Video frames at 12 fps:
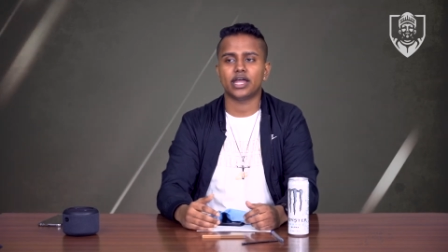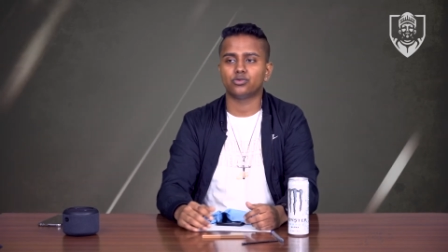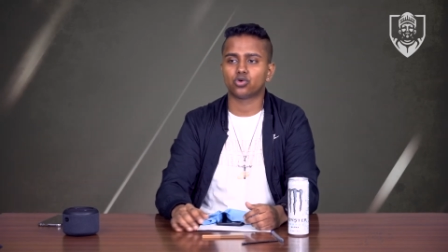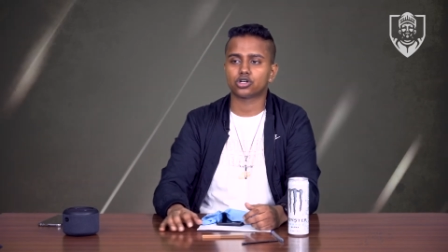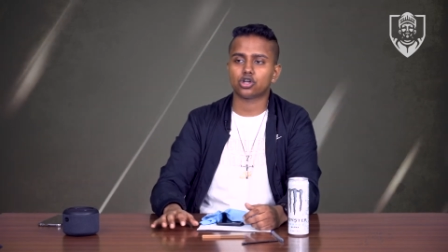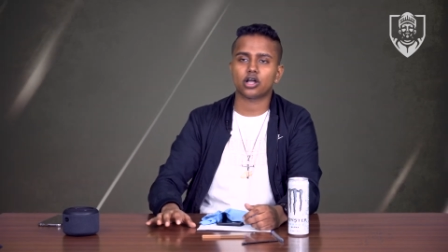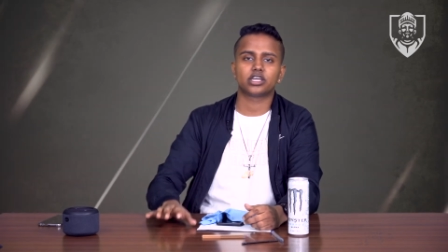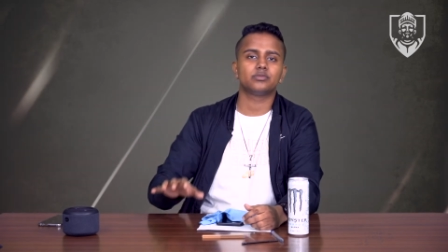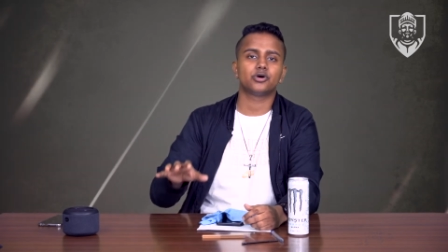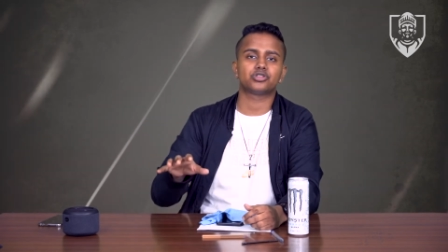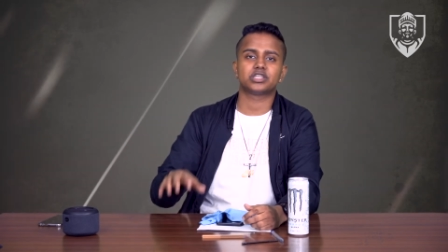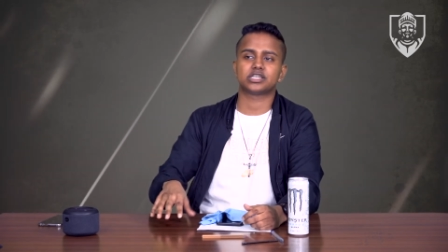And we're talking
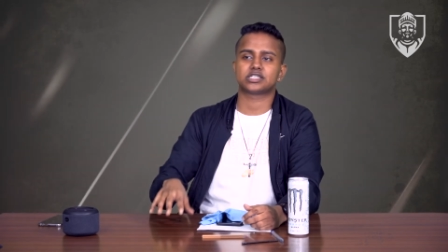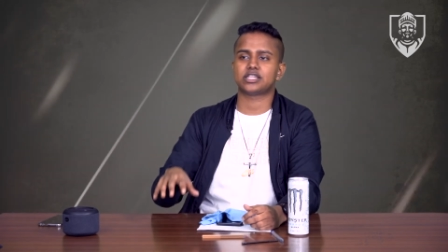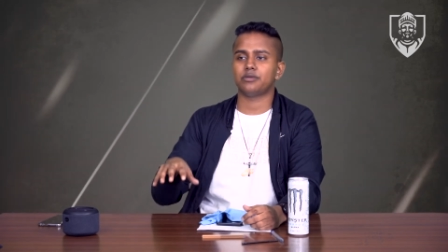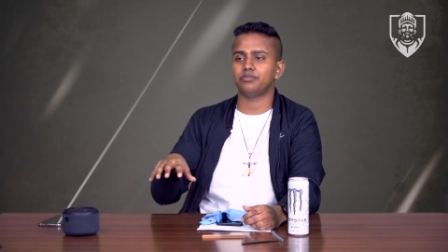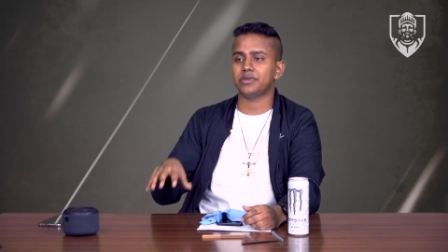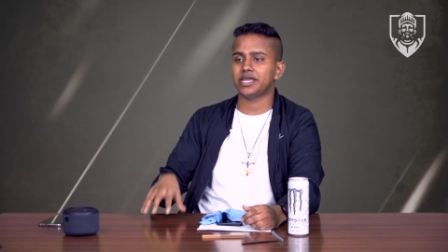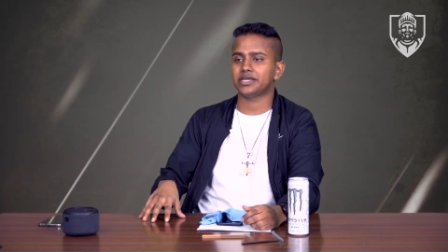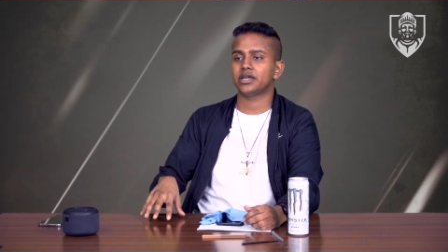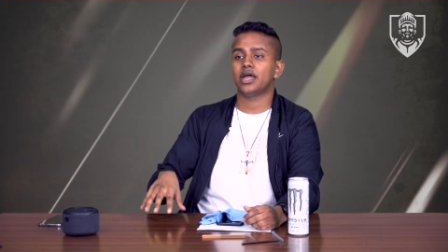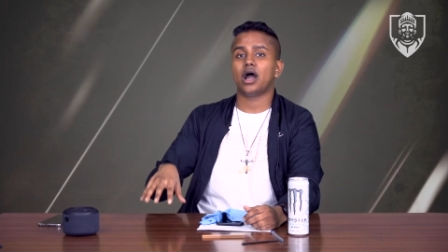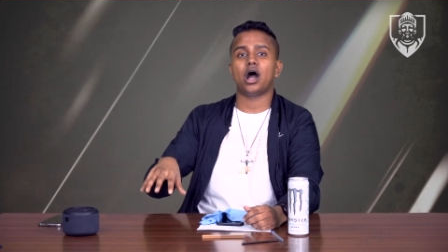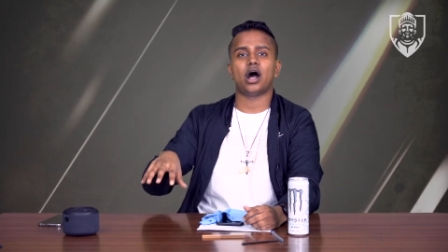about things that make
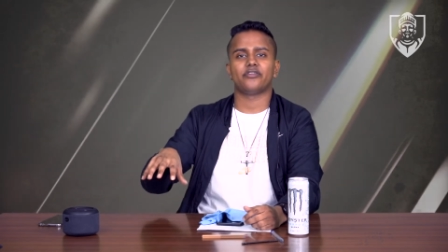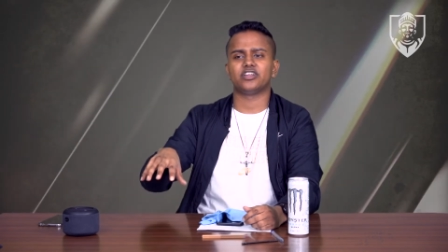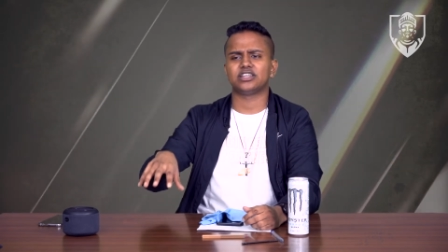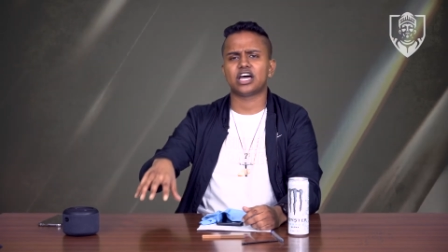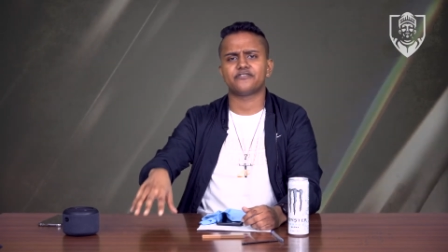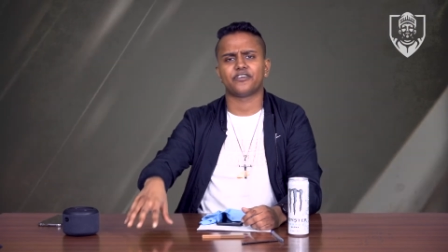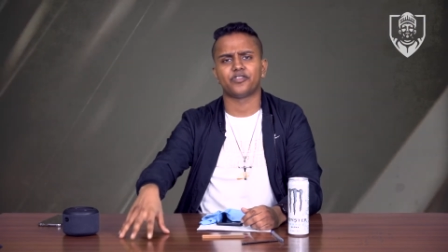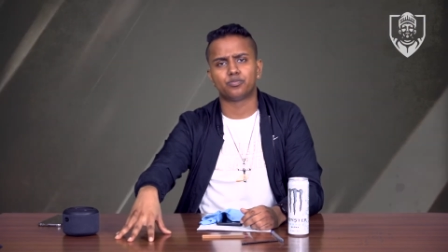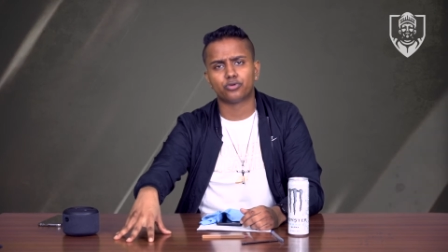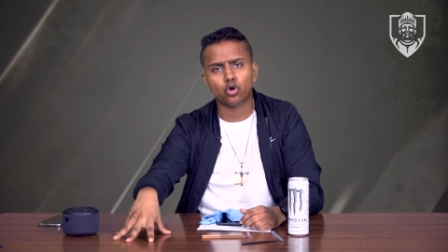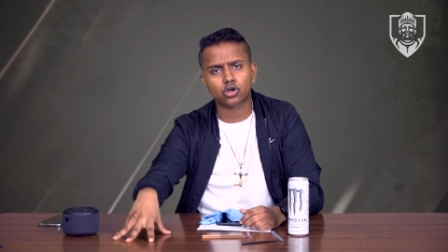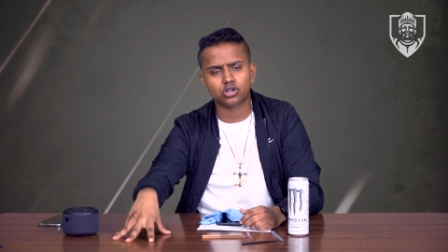uh, the life of the
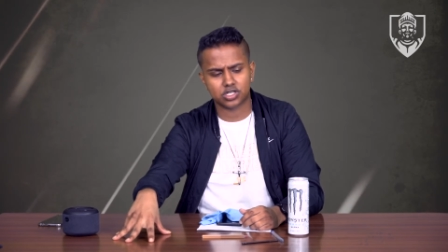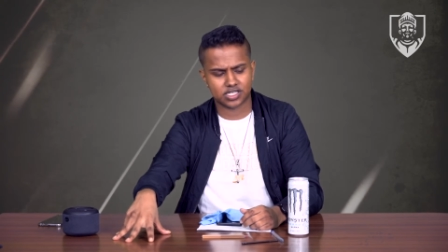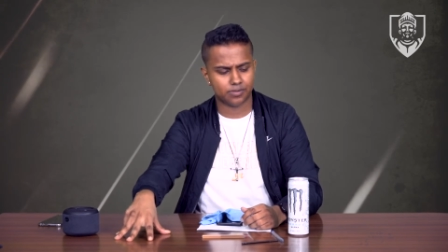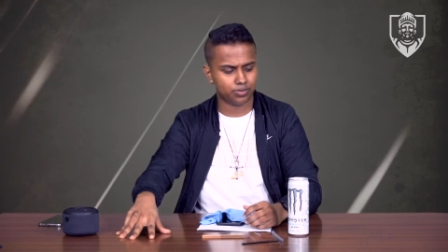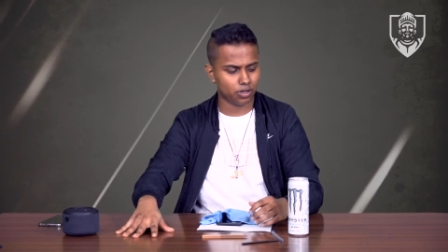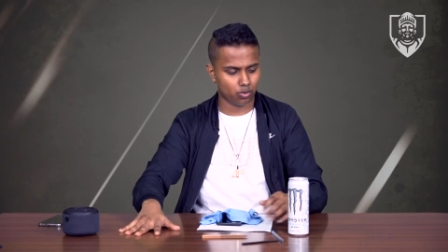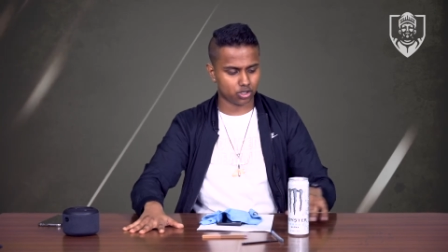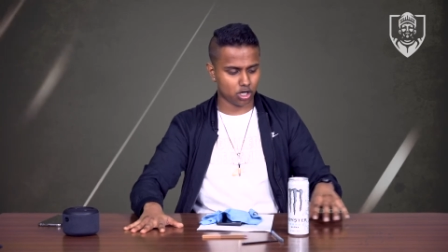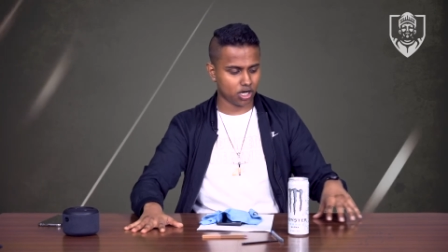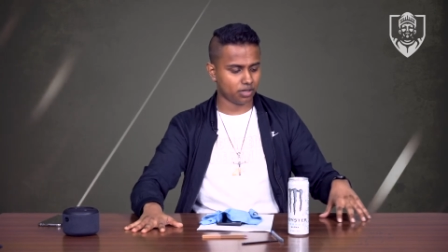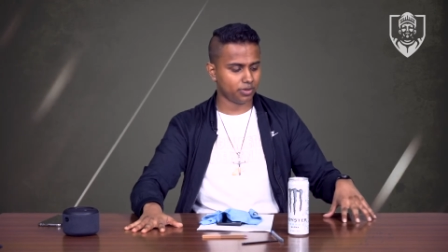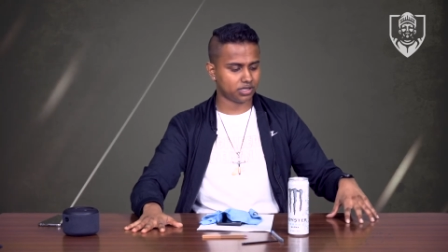broker simpler. We're
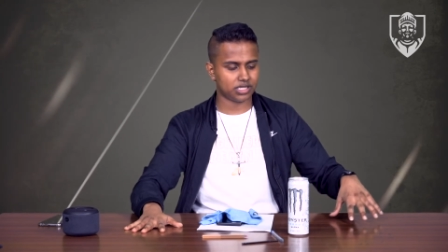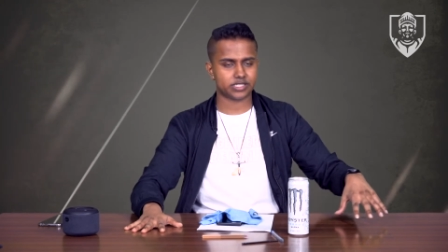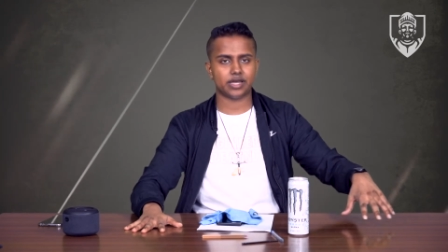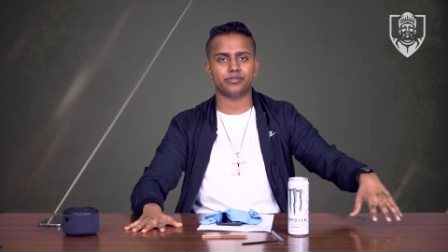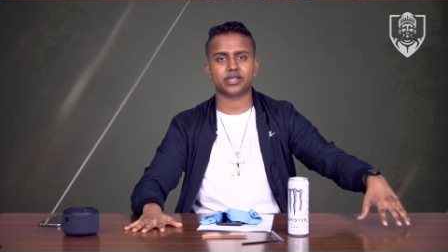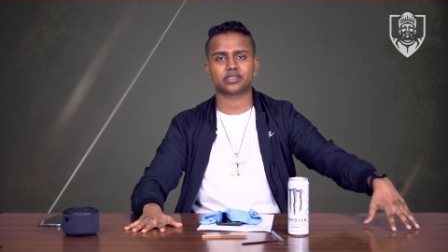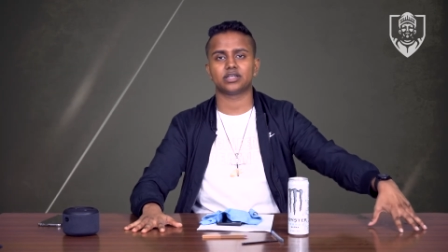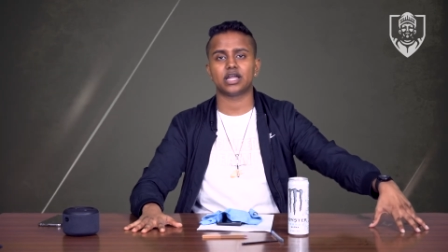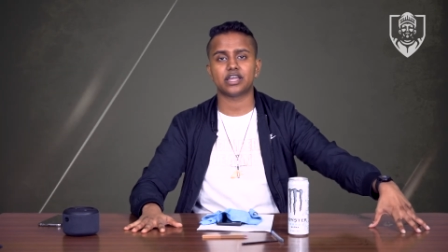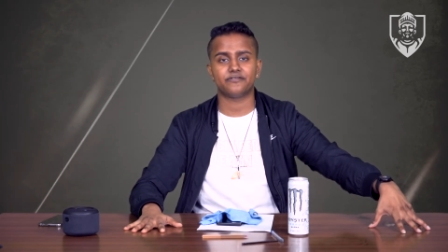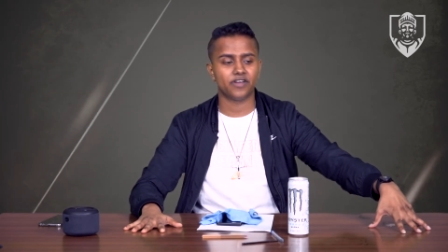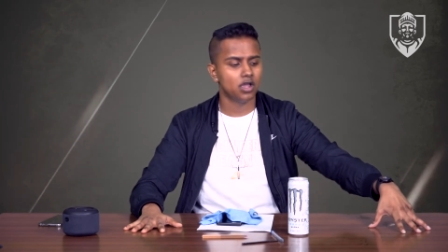talking about things that make the life